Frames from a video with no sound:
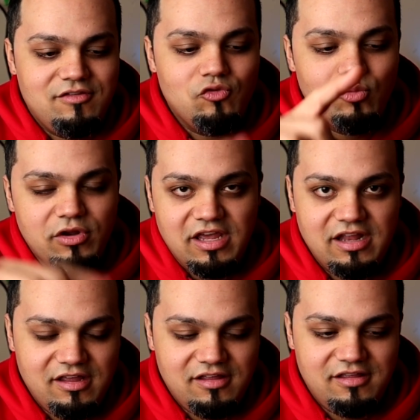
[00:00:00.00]
you when you
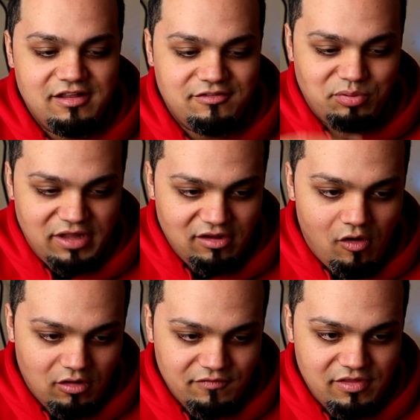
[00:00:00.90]
hit it, it's playing
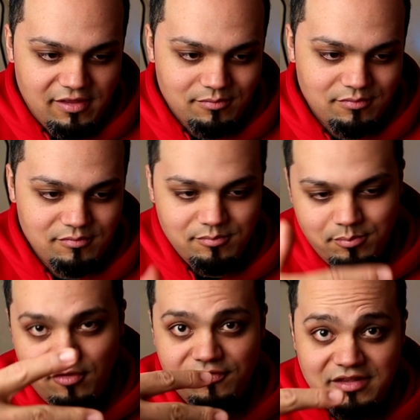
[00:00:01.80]
all of them
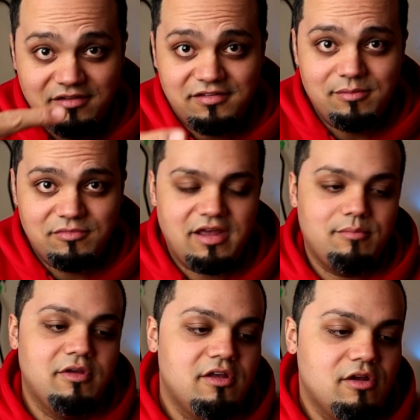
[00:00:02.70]
both at the same time.